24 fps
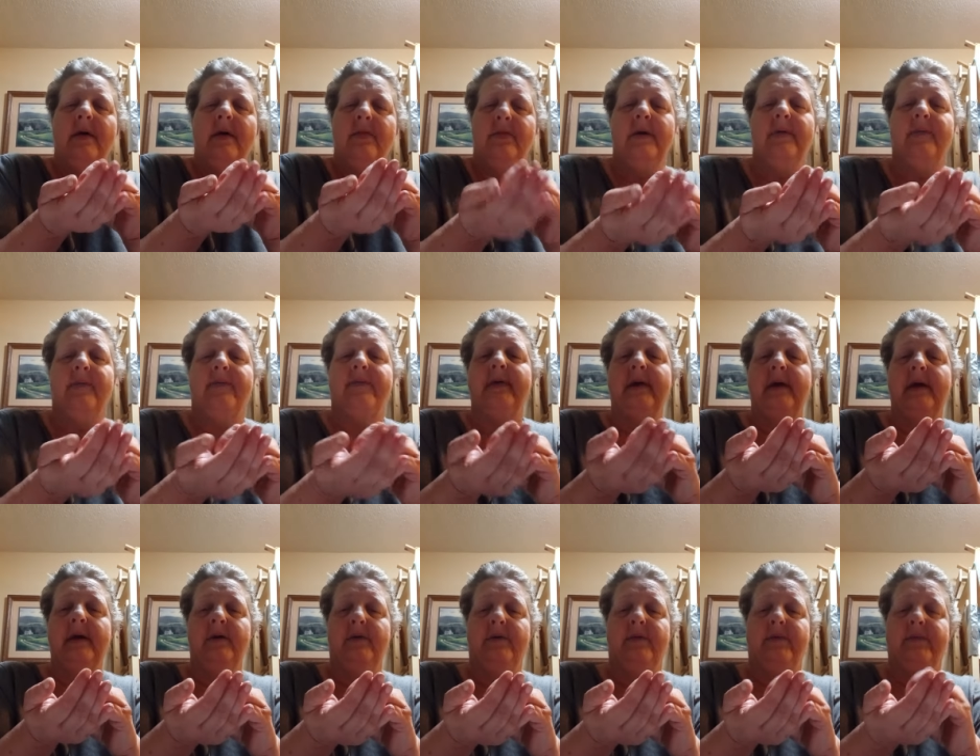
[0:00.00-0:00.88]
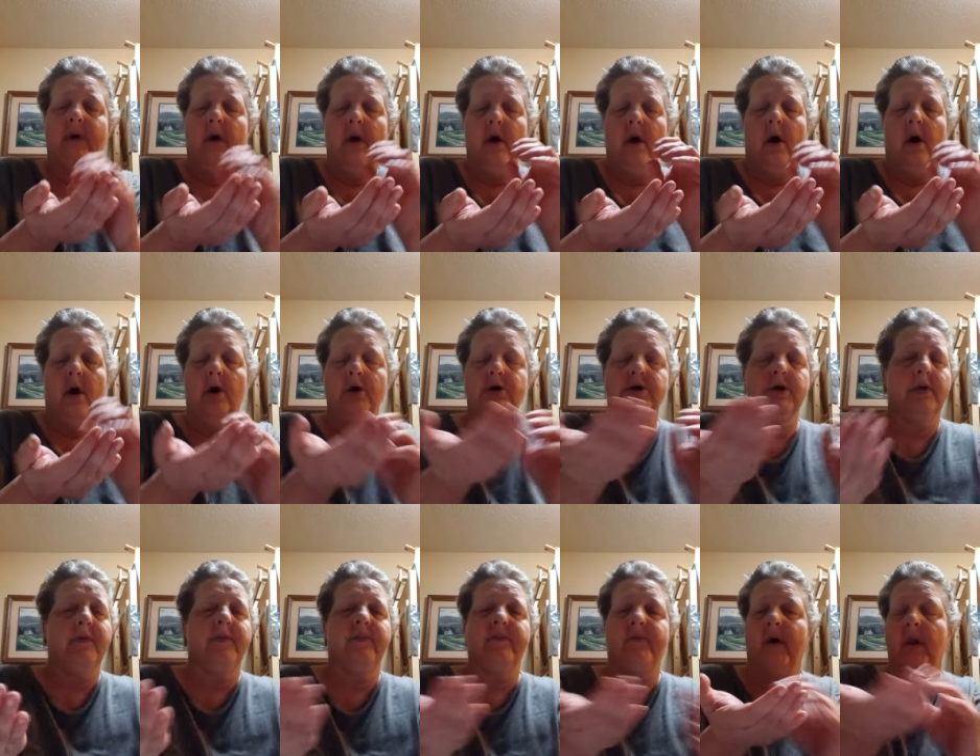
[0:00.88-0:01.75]
these seeds are
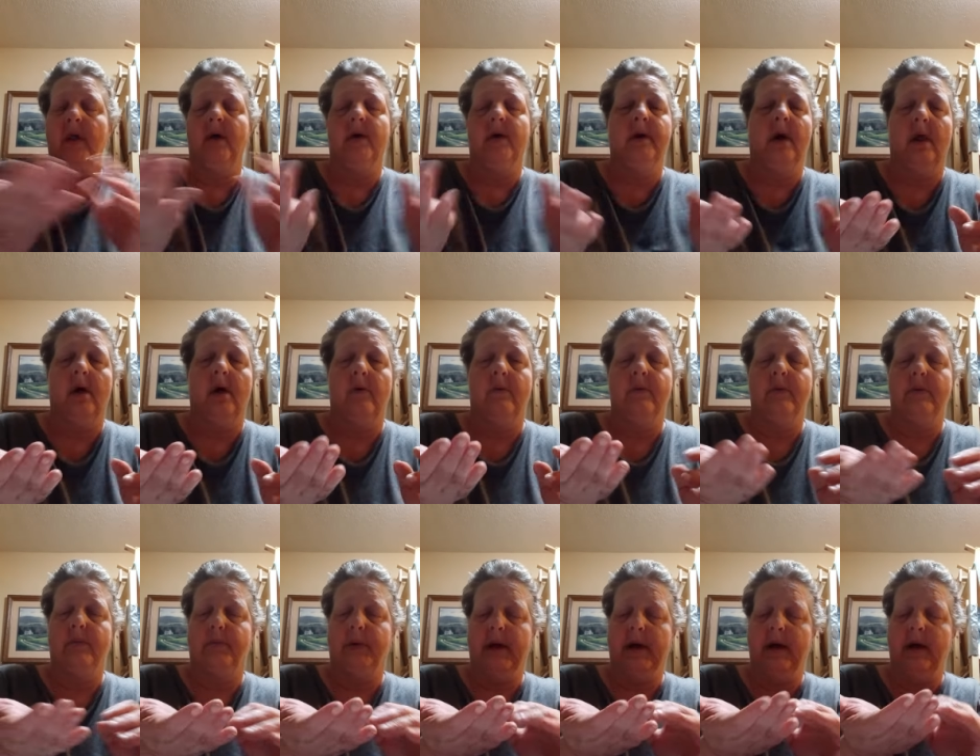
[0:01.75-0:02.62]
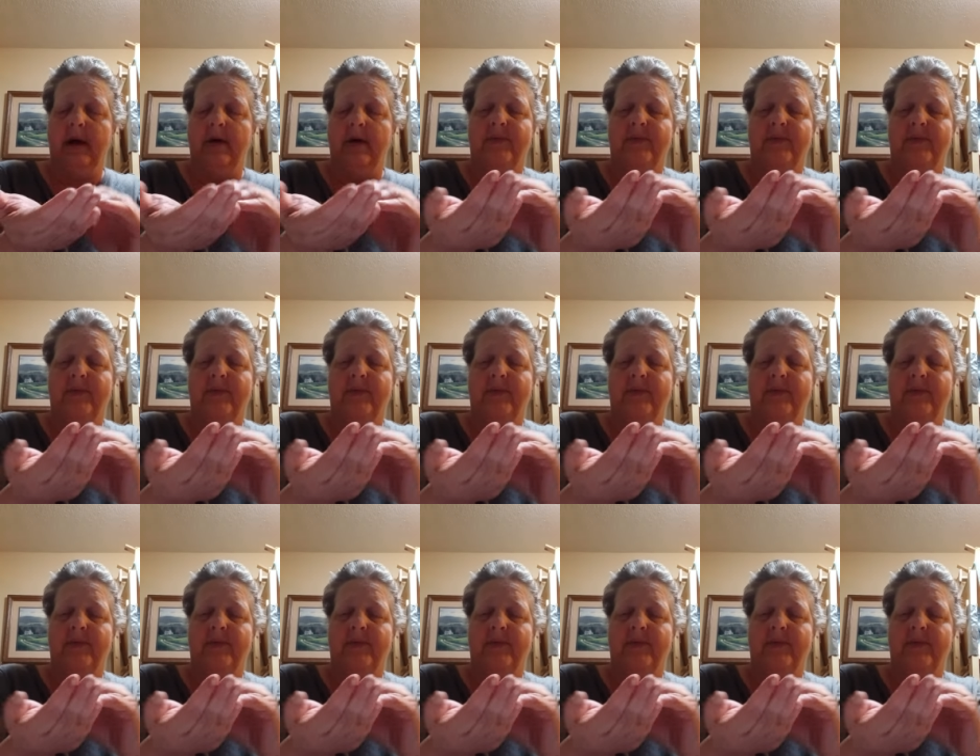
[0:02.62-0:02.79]
just falling all over the place